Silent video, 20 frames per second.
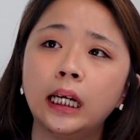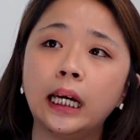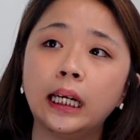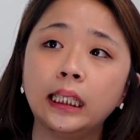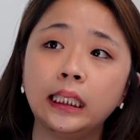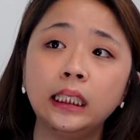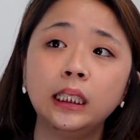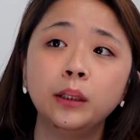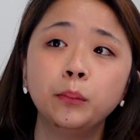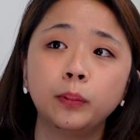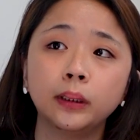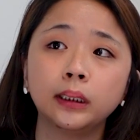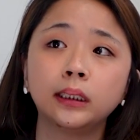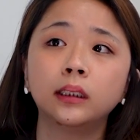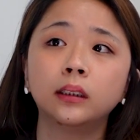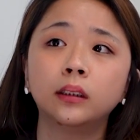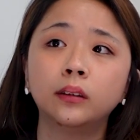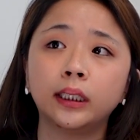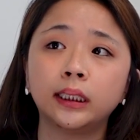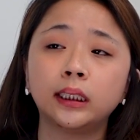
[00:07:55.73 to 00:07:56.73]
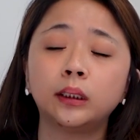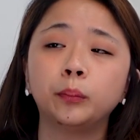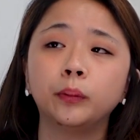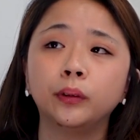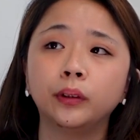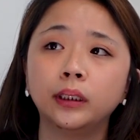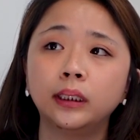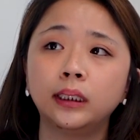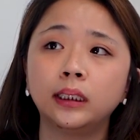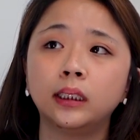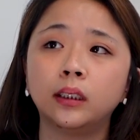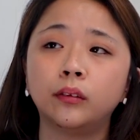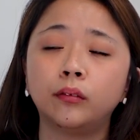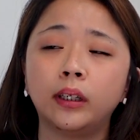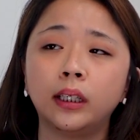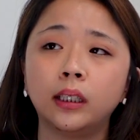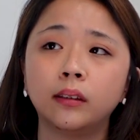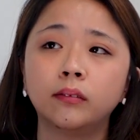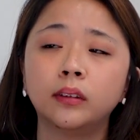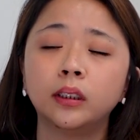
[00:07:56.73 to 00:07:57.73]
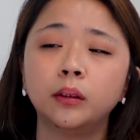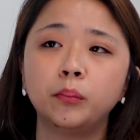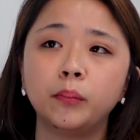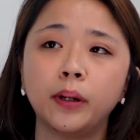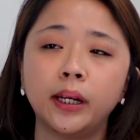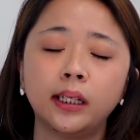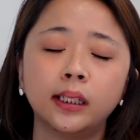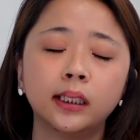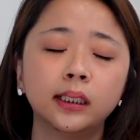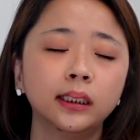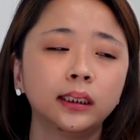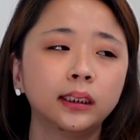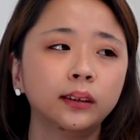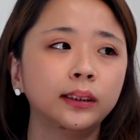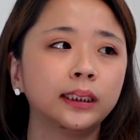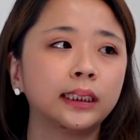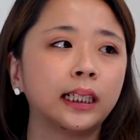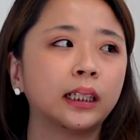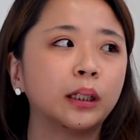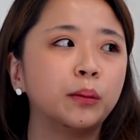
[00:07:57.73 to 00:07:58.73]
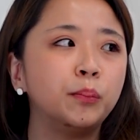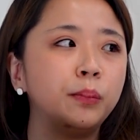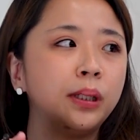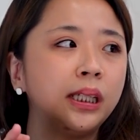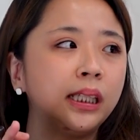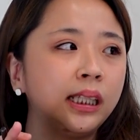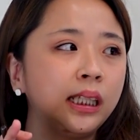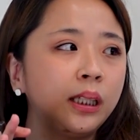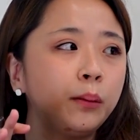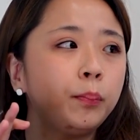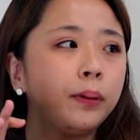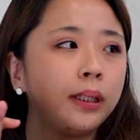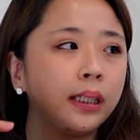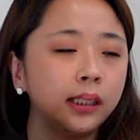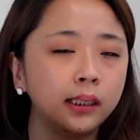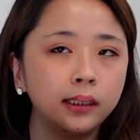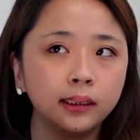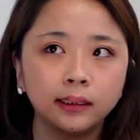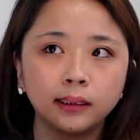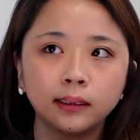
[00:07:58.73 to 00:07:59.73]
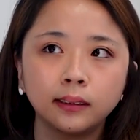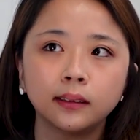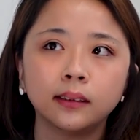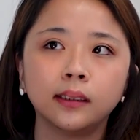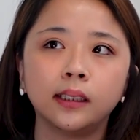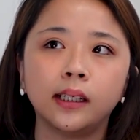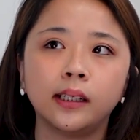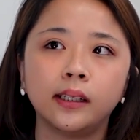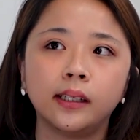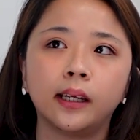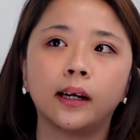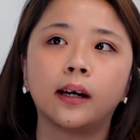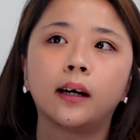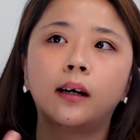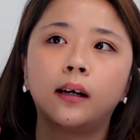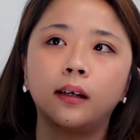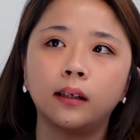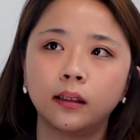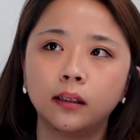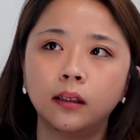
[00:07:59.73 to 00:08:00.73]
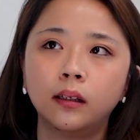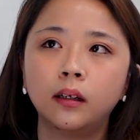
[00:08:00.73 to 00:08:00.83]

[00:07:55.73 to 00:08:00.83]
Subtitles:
adding in personal experience in a relevant manner, so it's like a mini piece in their